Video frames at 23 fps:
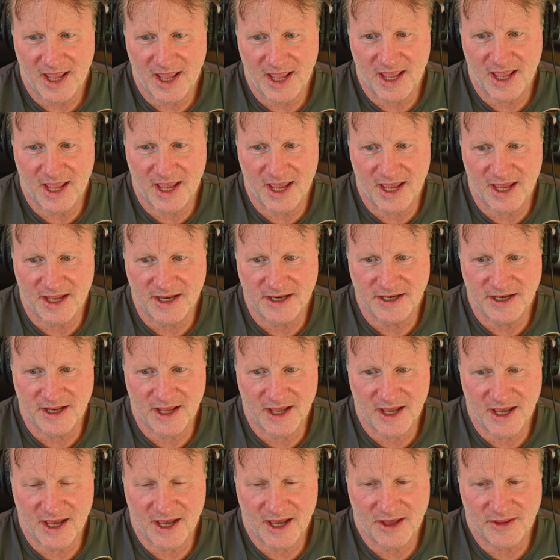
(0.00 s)
And
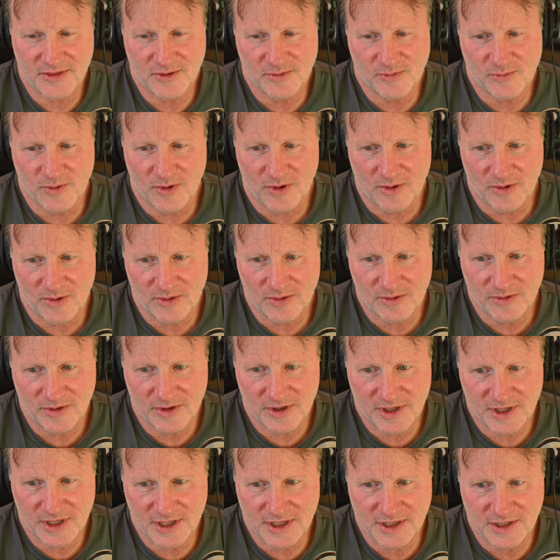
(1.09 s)
the role
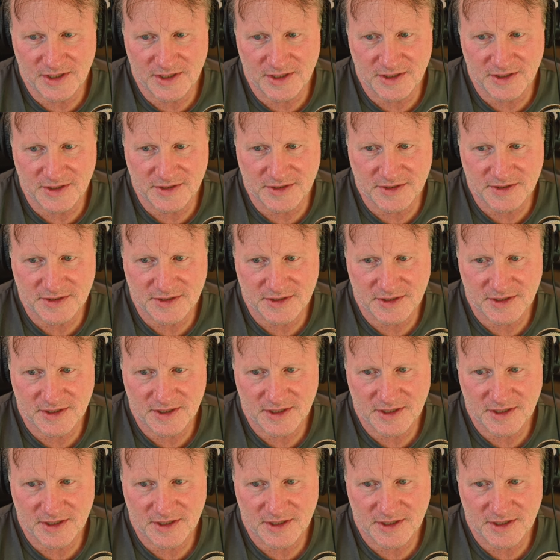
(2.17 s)
is